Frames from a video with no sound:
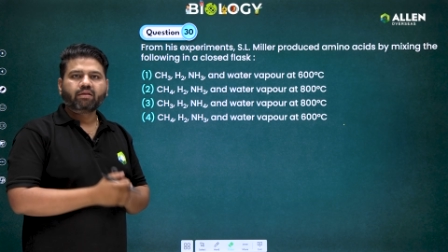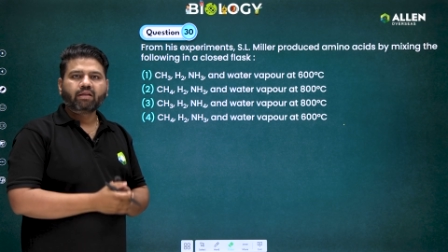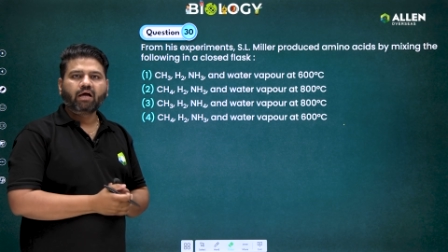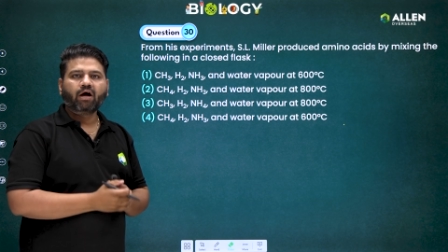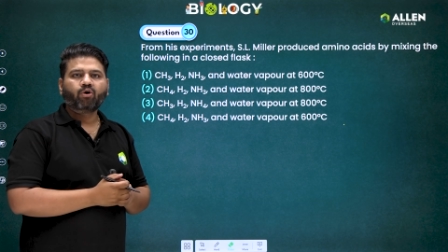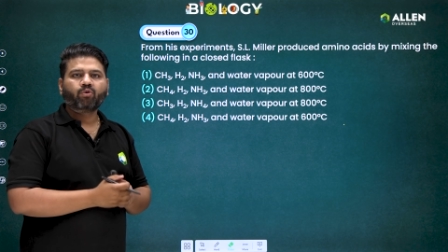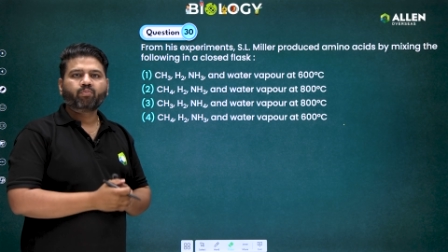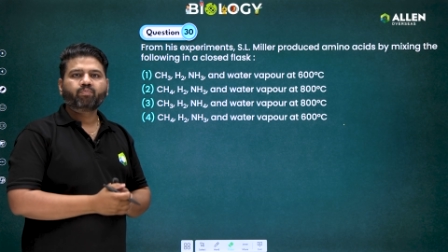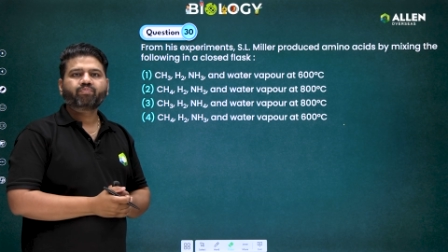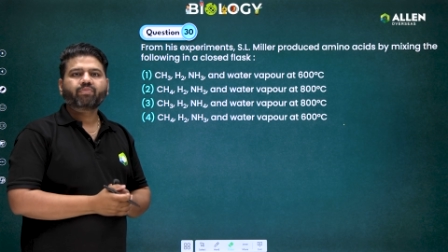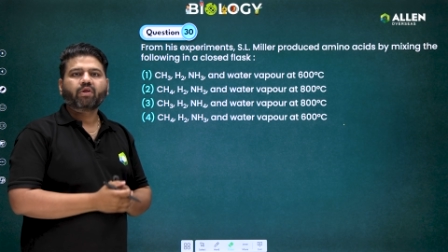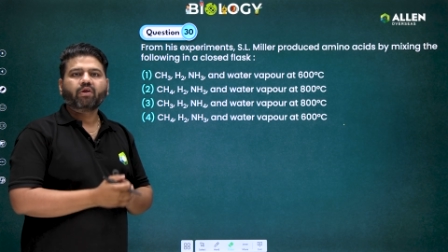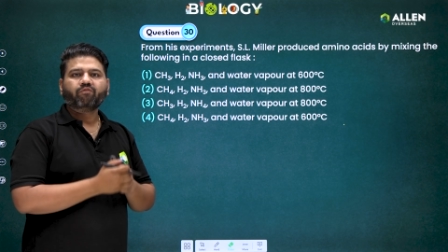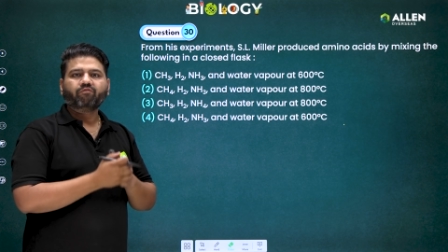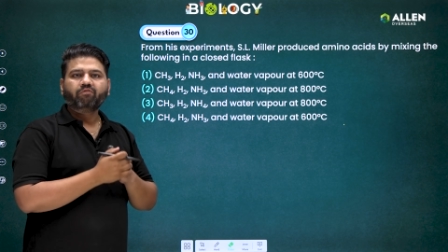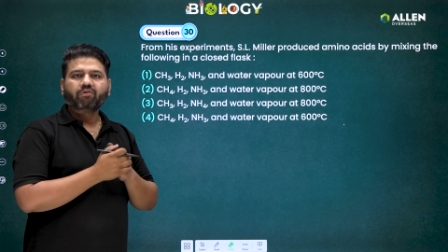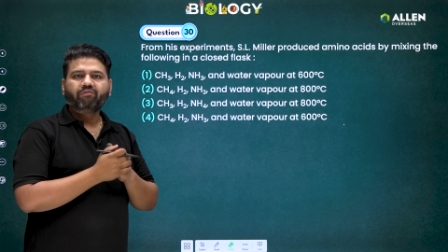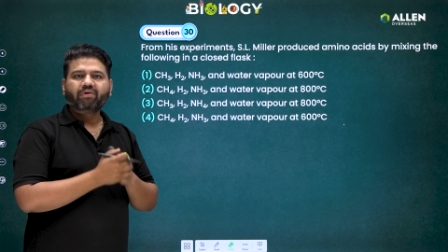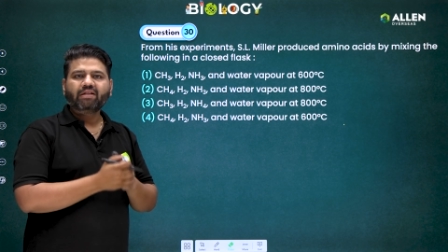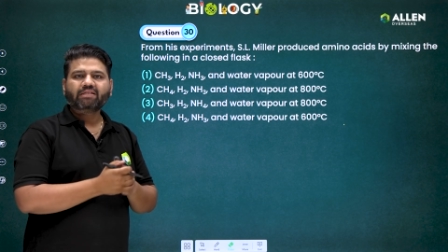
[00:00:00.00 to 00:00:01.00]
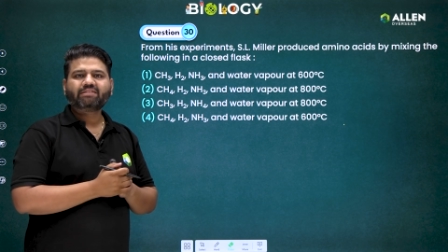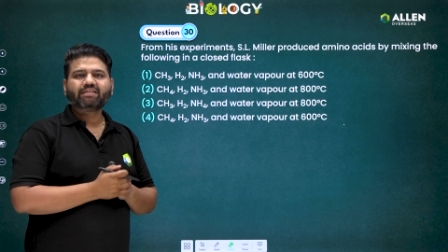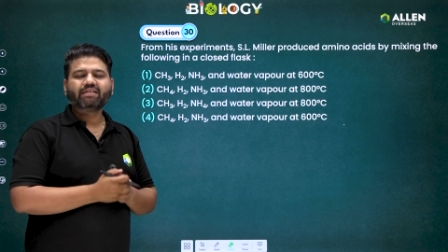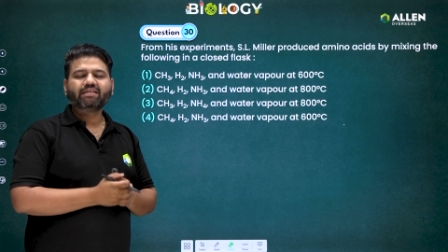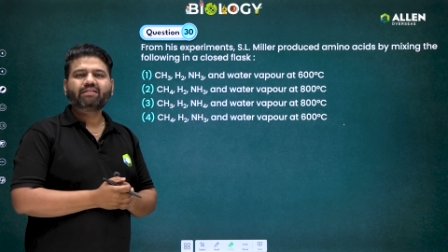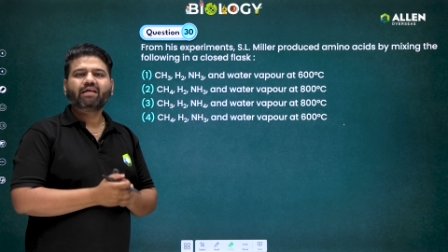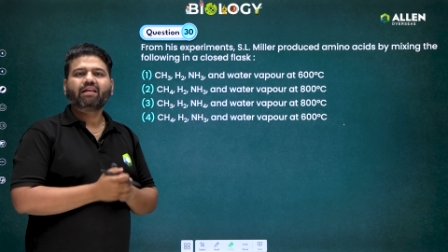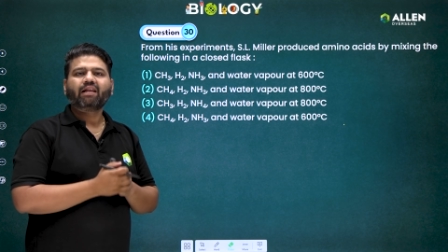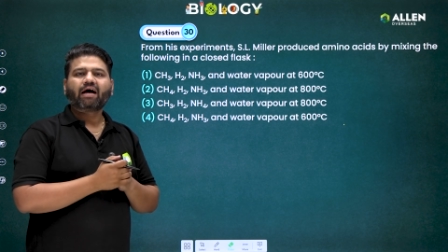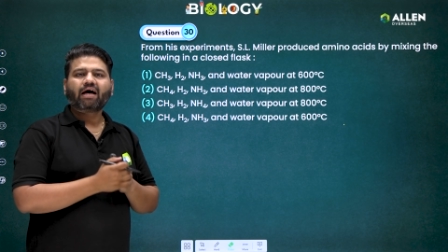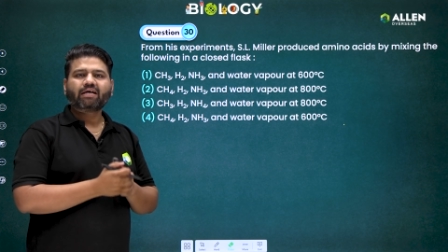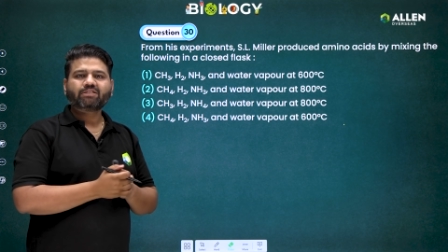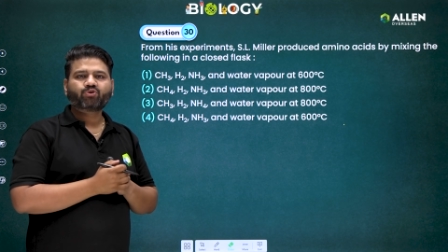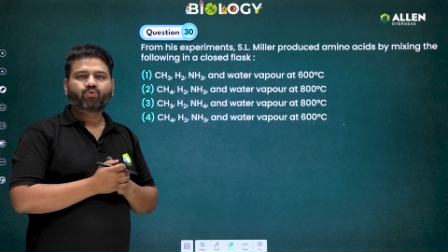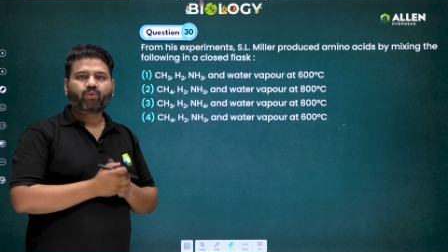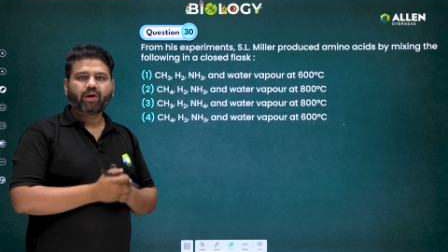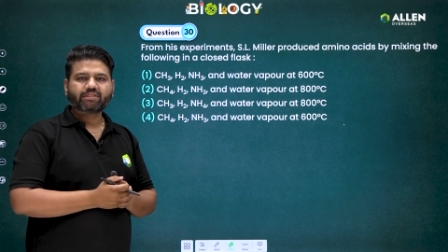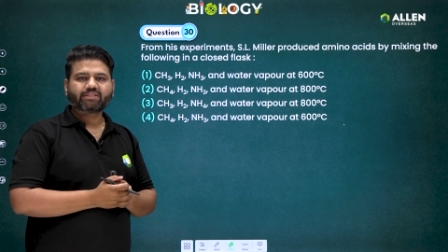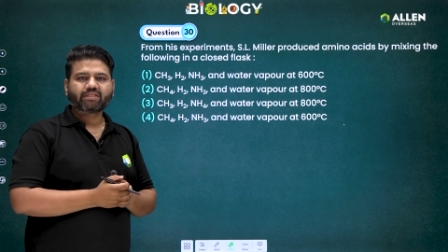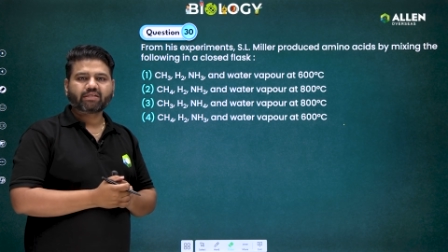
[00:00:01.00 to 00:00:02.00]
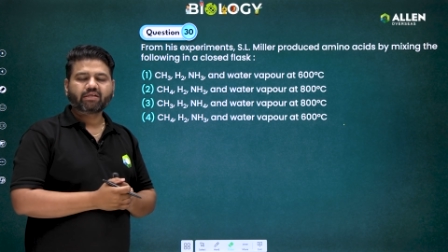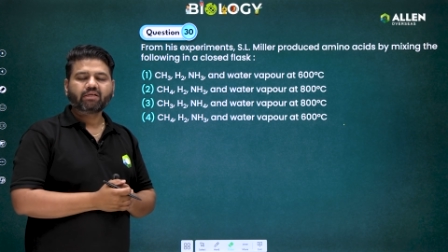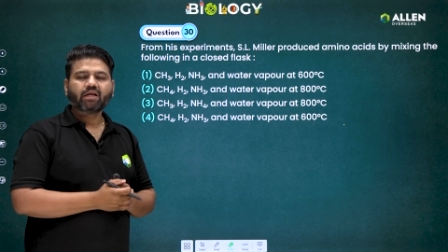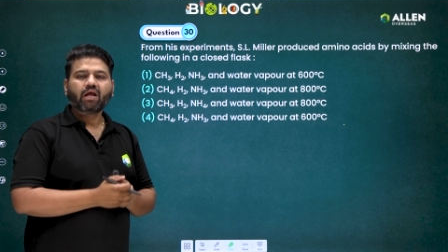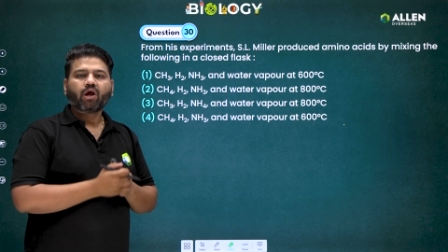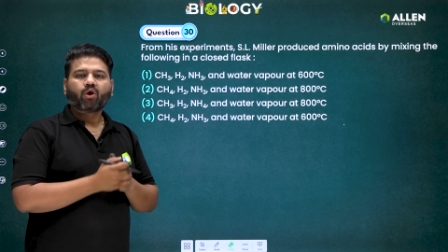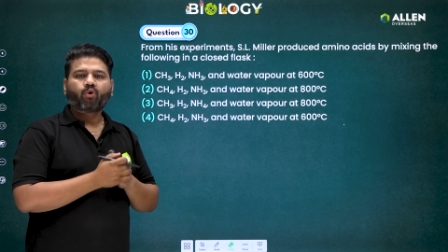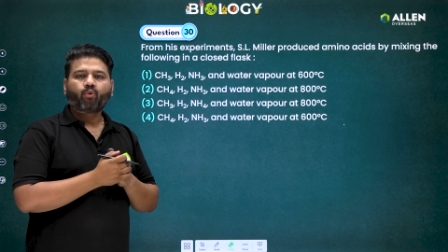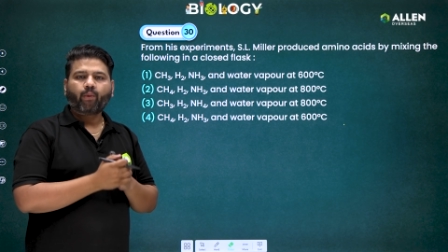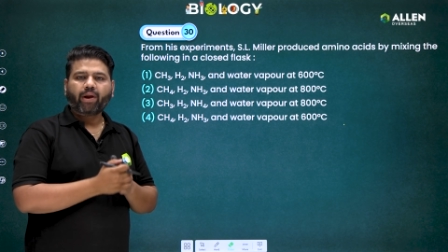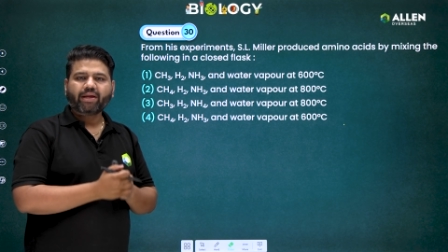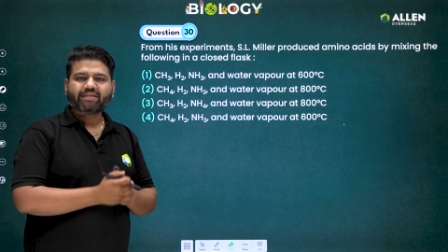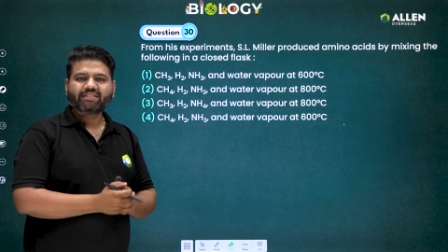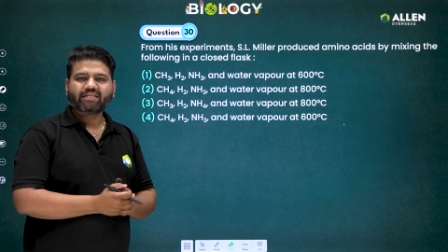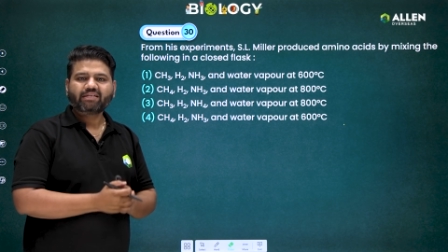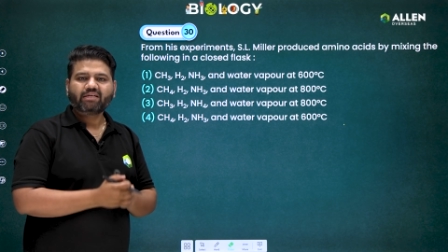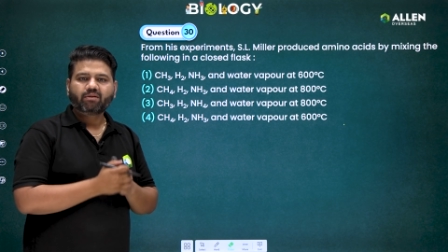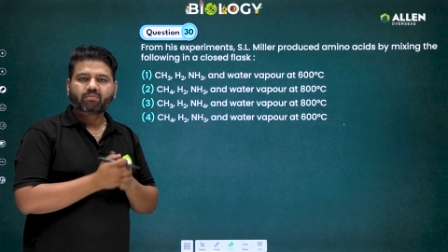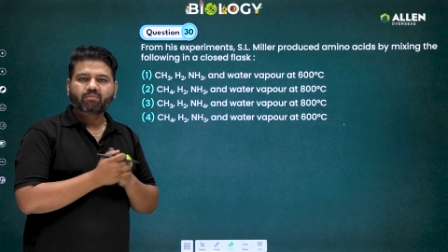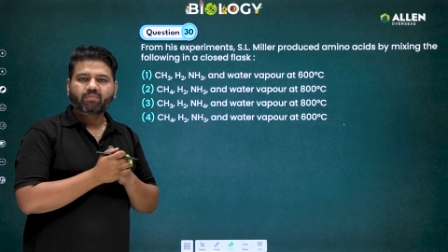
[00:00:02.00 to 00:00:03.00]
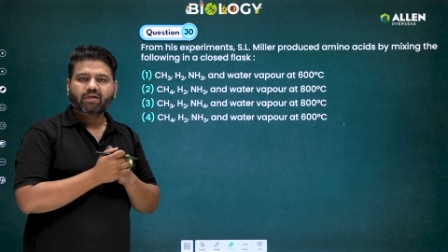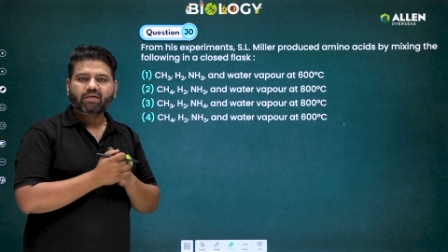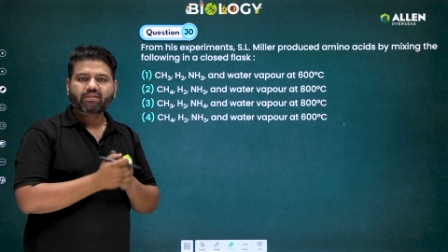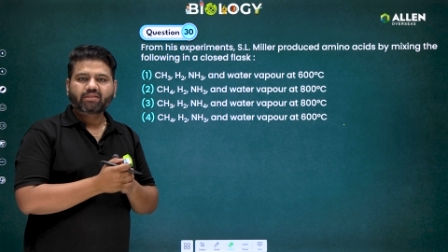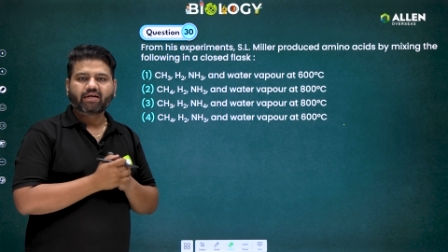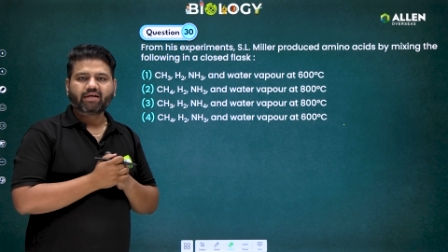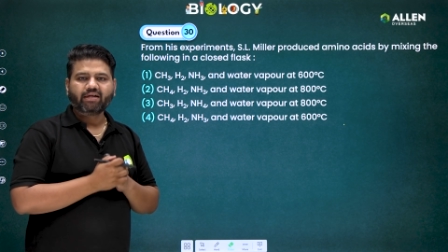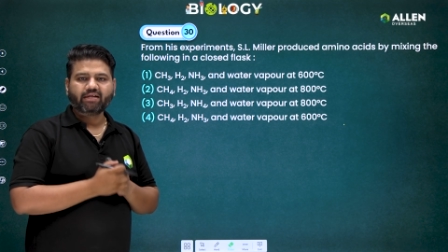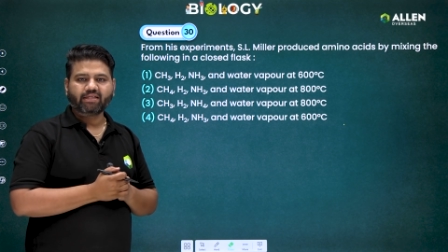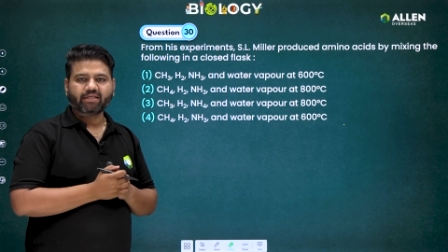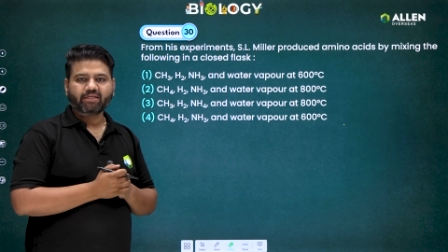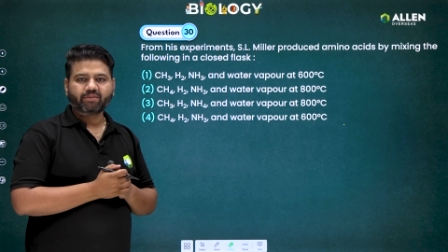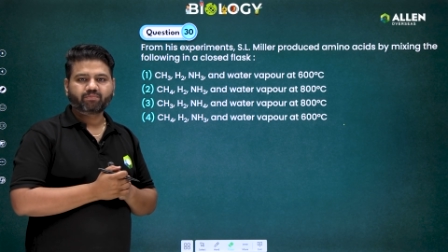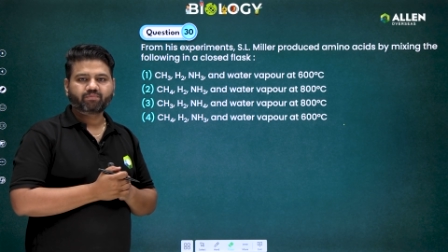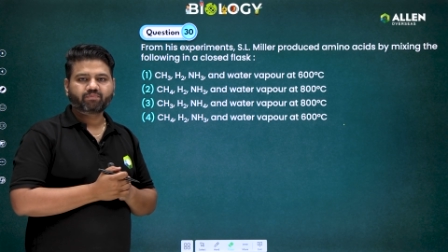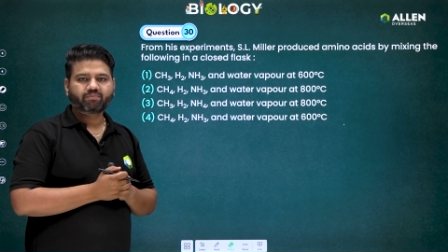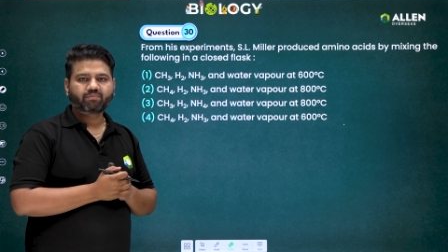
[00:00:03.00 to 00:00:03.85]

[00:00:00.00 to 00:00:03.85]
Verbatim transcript: Now we will see the last question, question number 30.